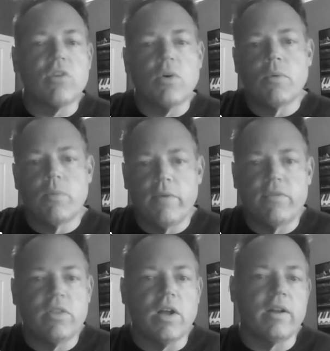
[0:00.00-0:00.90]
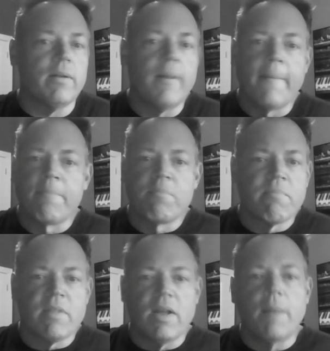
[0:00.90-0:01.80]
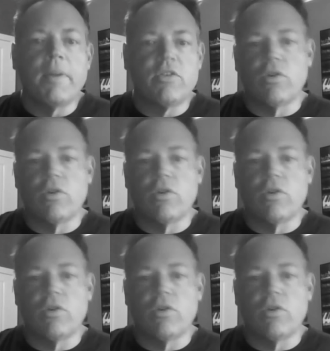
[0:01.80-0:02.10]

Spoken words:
So we've done a mixture